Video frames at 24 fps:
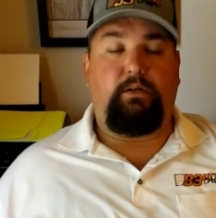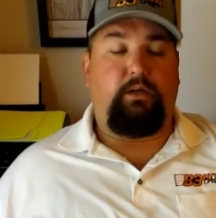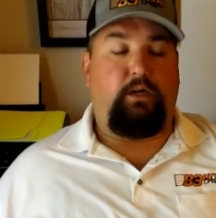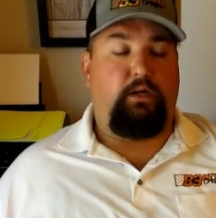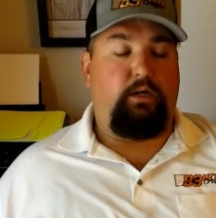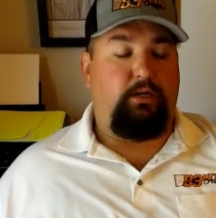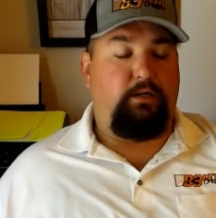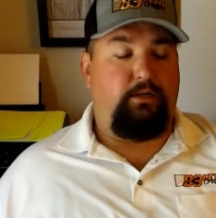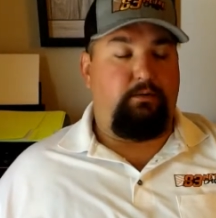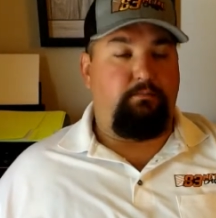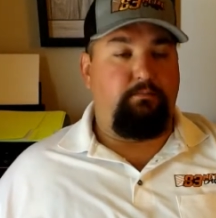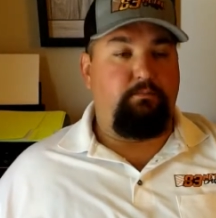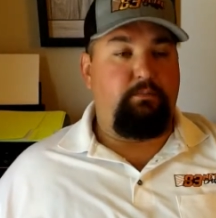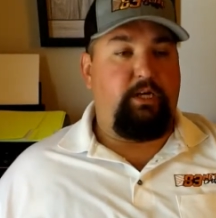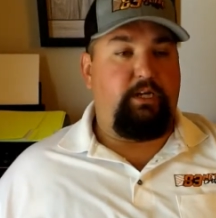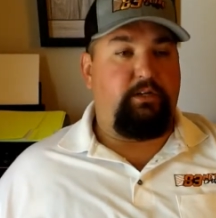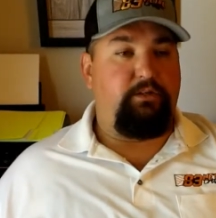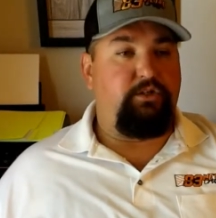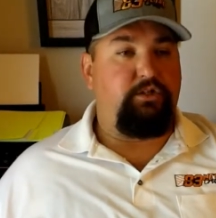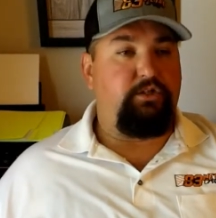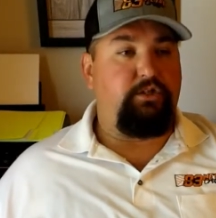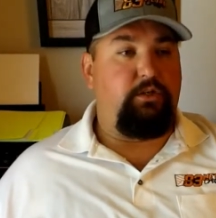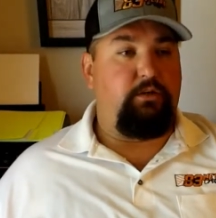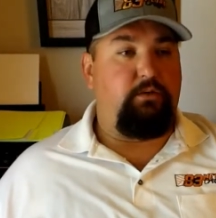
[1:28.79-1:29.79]

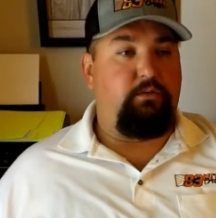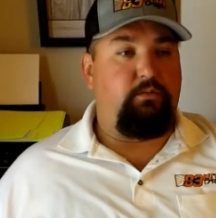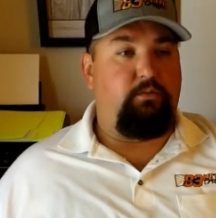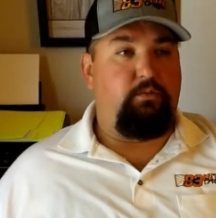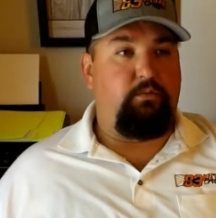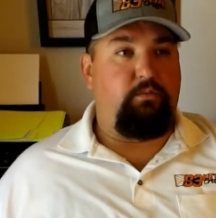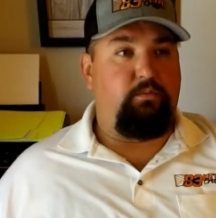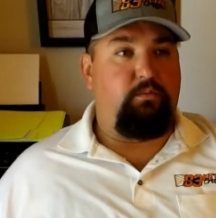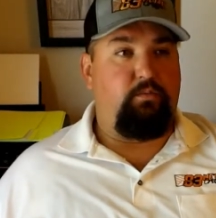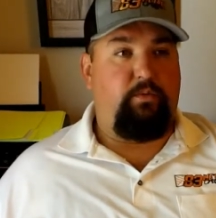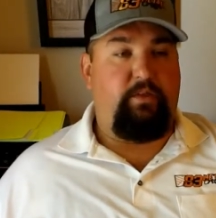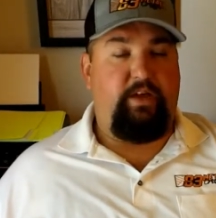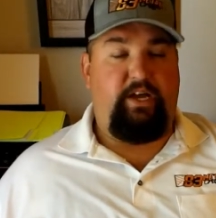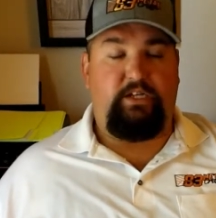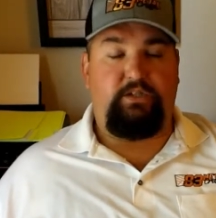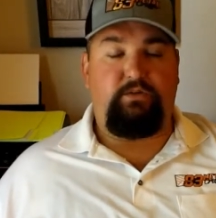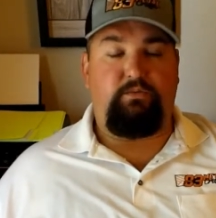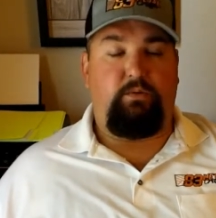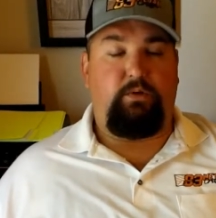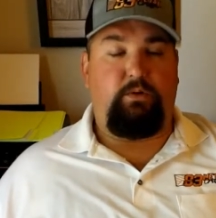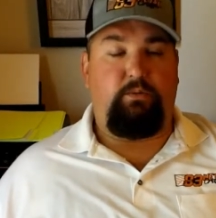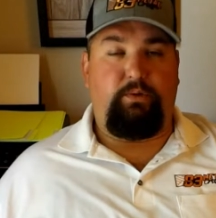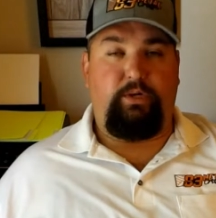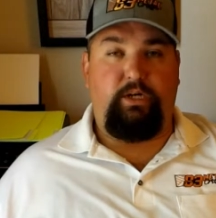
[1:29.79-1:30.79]
and so
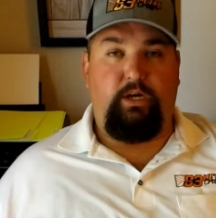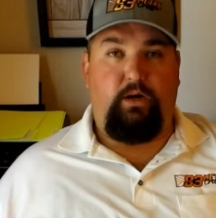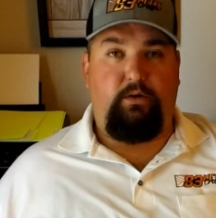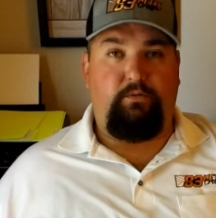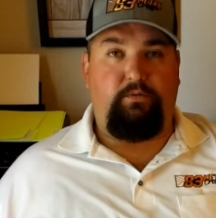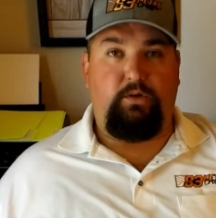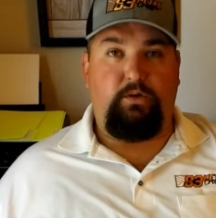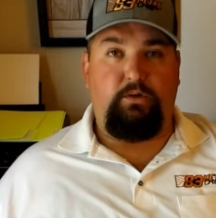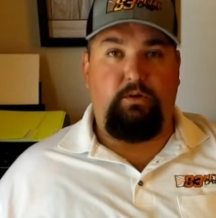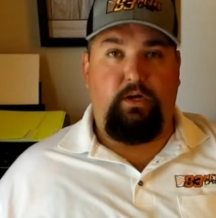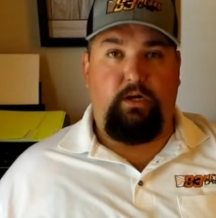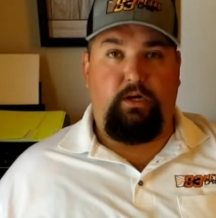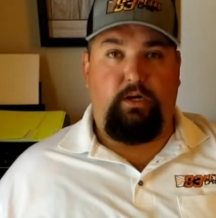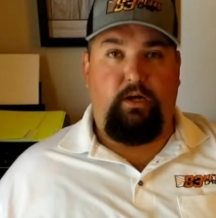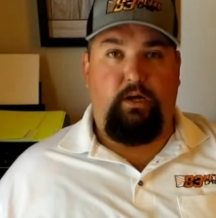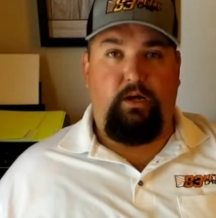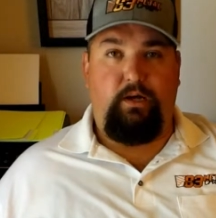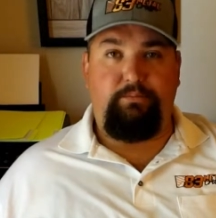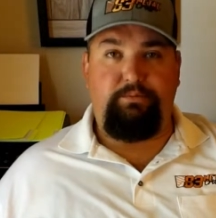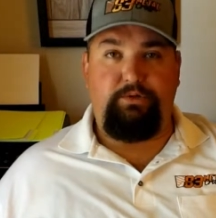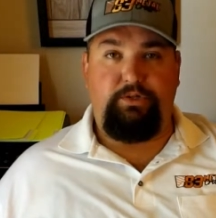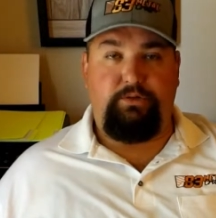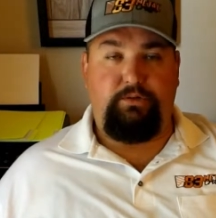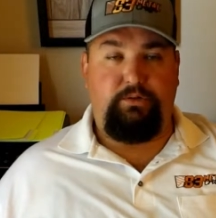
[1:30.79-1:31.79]
that's where we offer a lot of
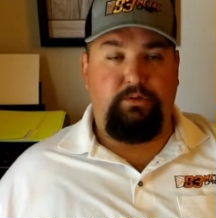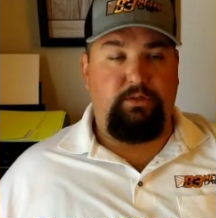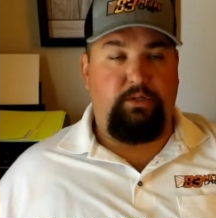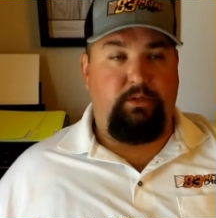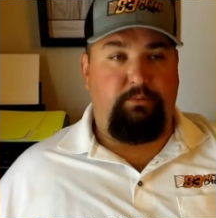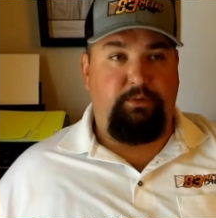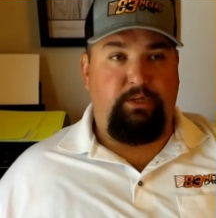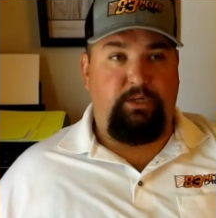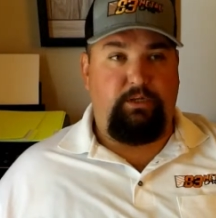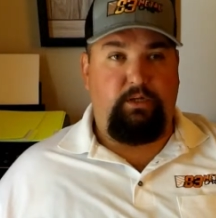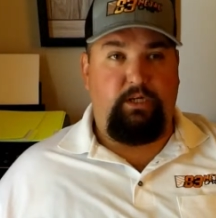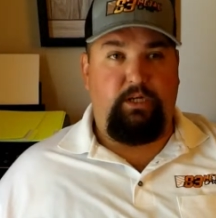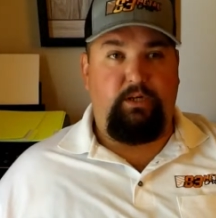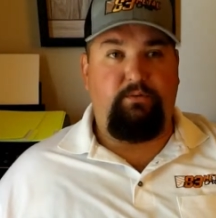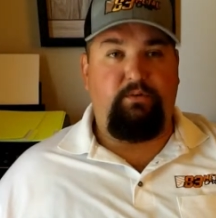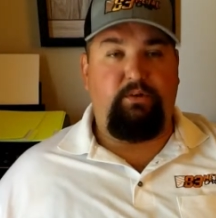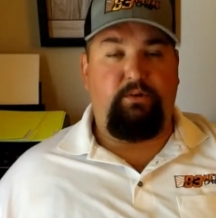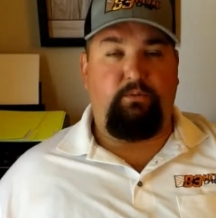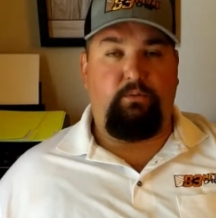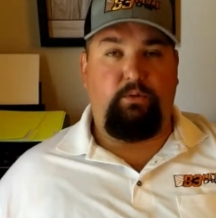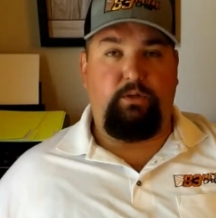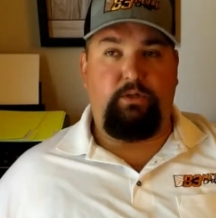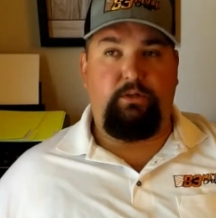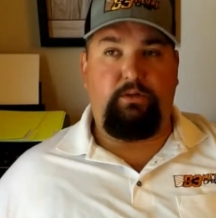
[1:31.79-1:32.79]
options. I mean,
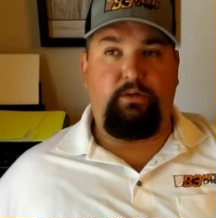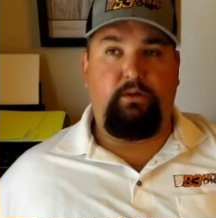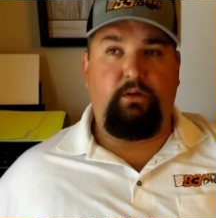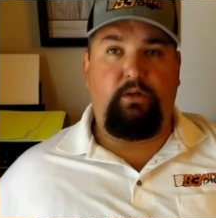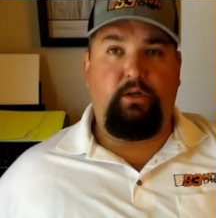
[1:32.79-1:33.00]
even with